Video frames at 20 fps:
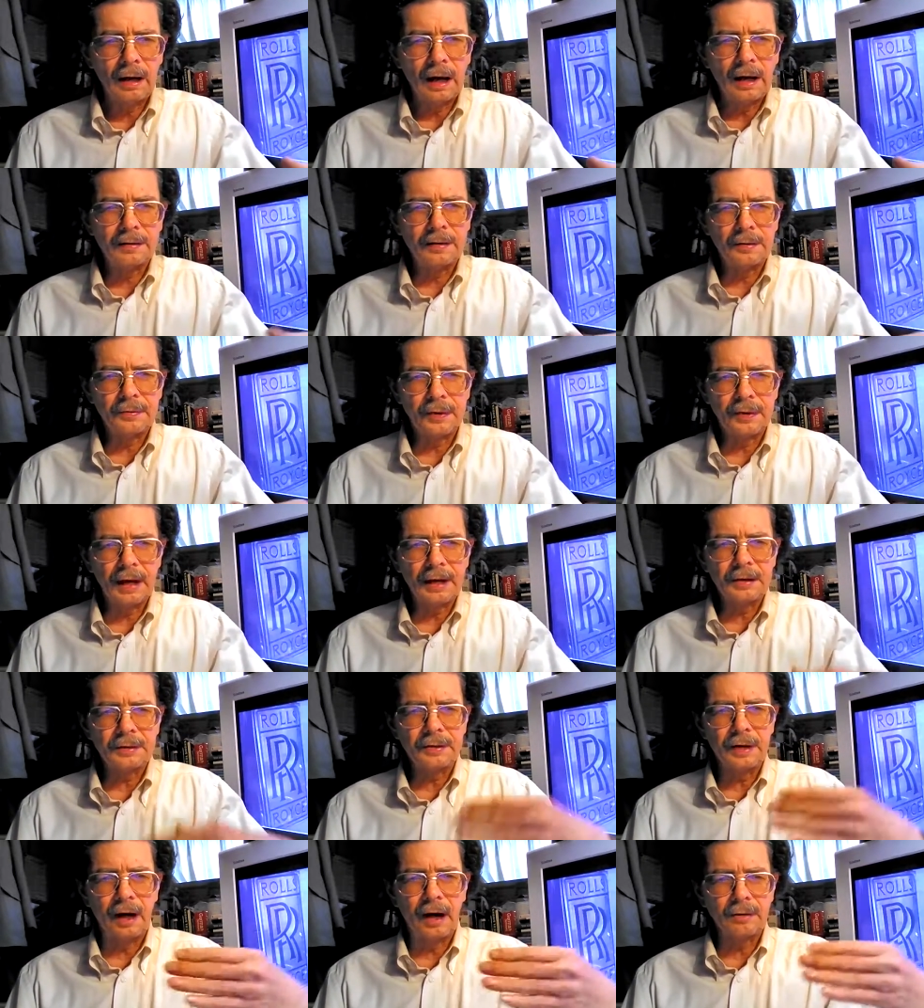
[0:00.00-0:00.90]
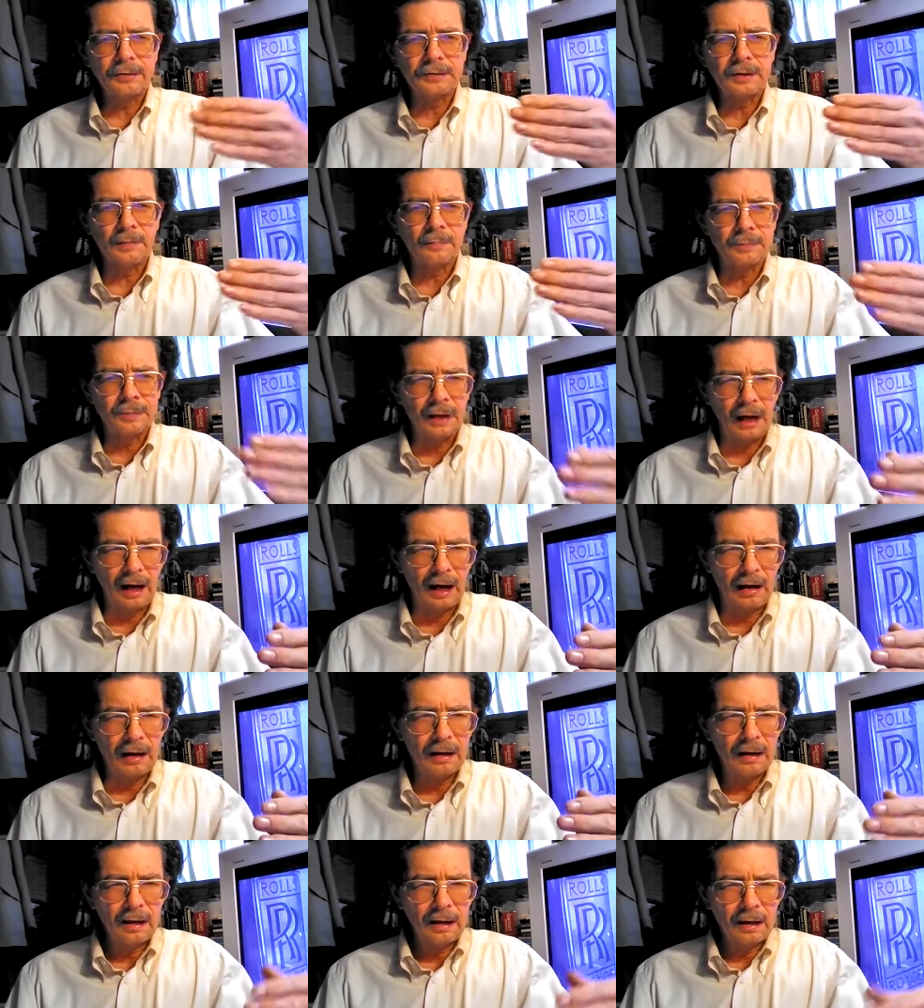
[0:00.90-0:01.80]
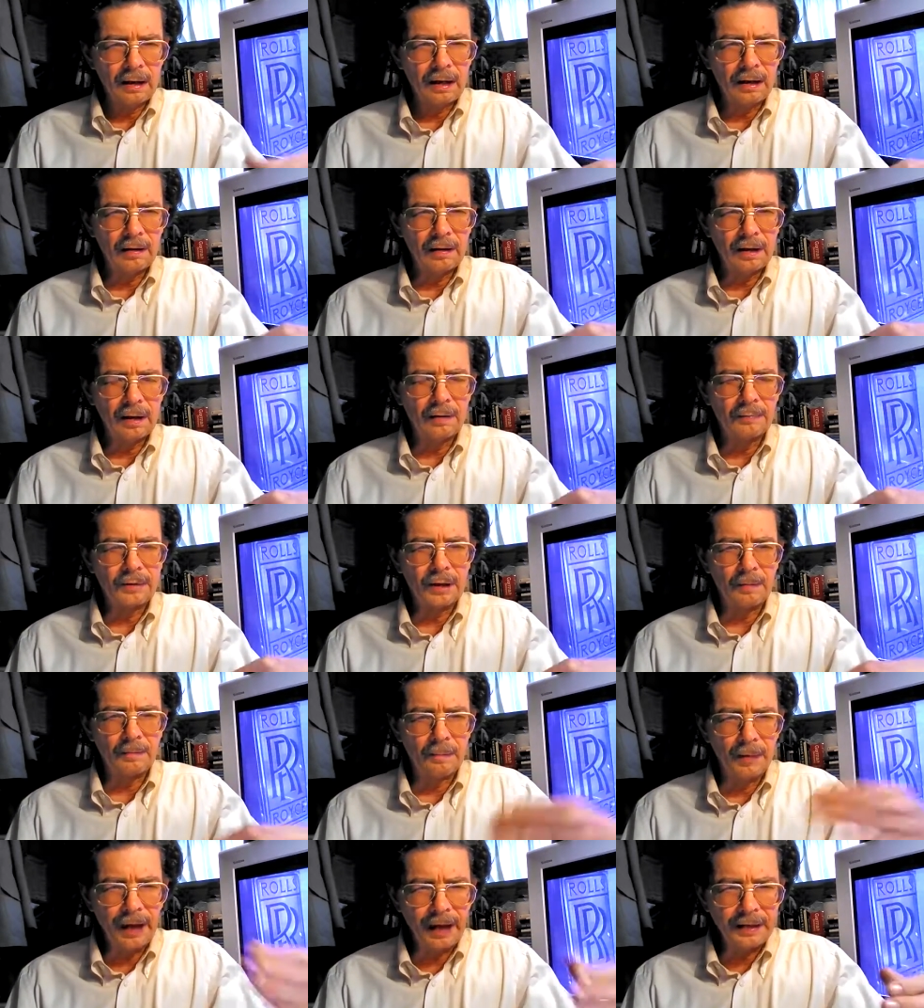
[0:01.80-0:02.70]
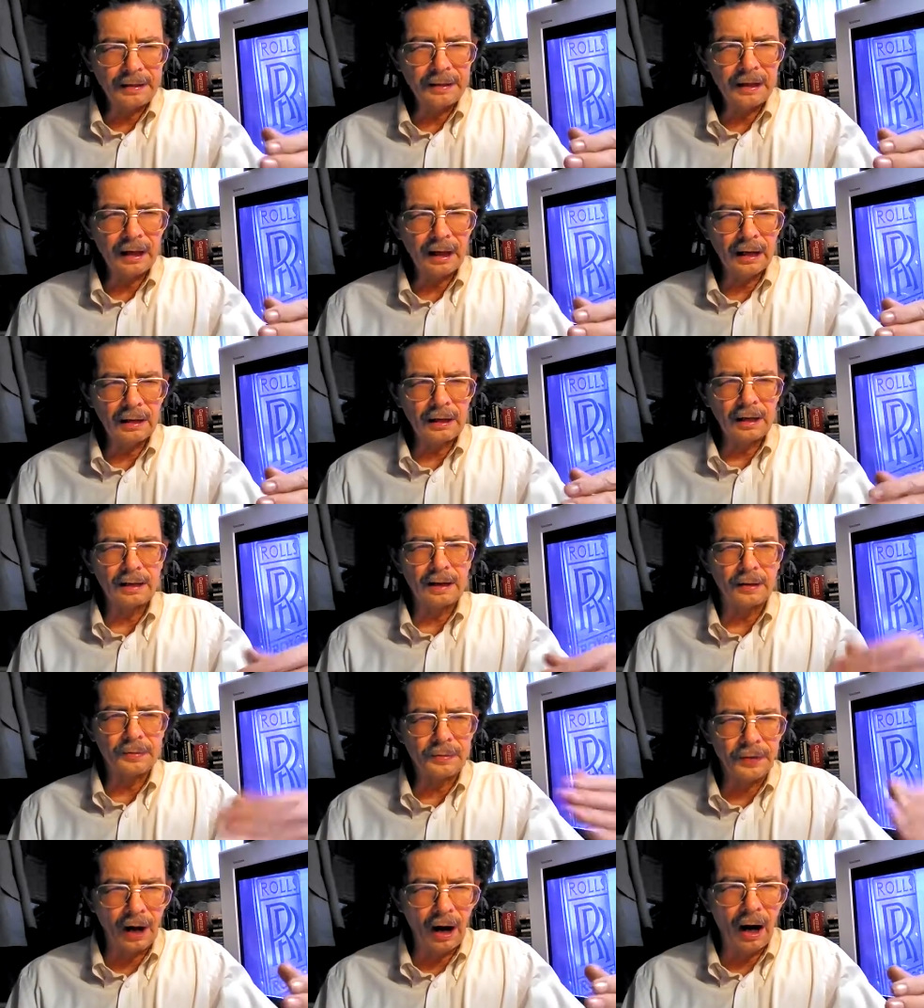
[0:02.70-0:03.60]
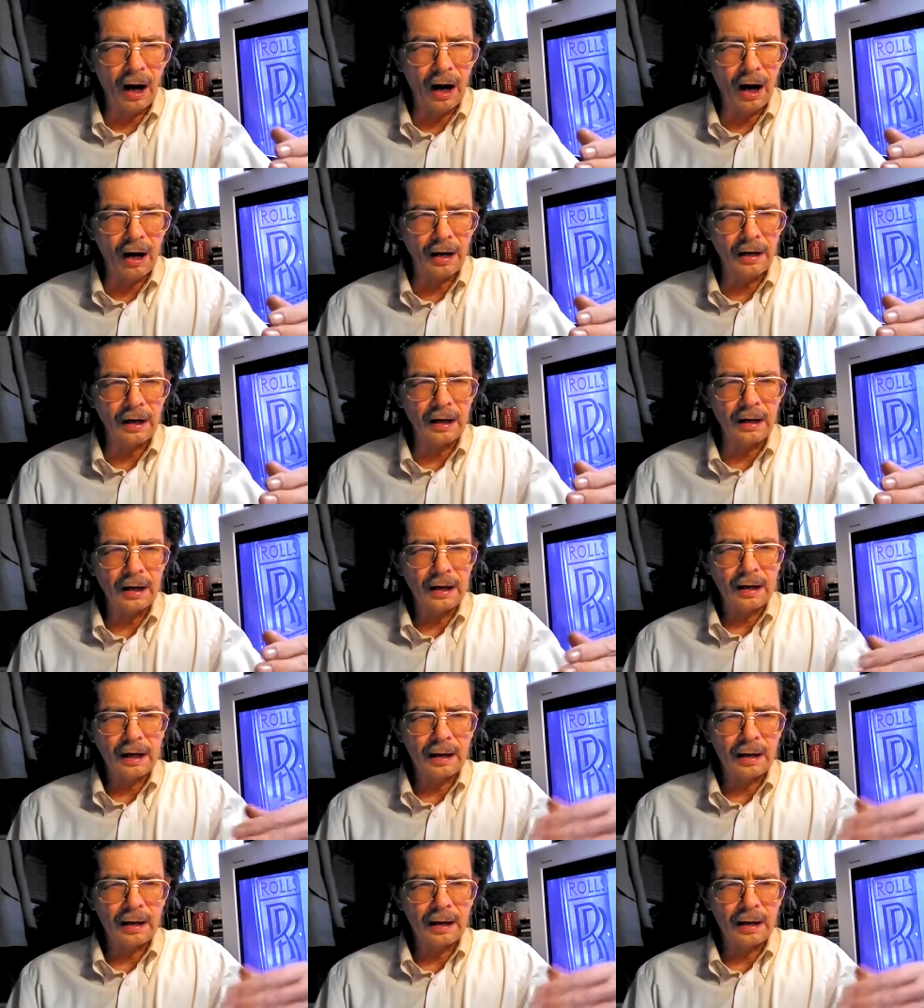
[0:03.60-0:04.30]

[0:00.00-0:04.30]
And to think thoughts of dominion and authority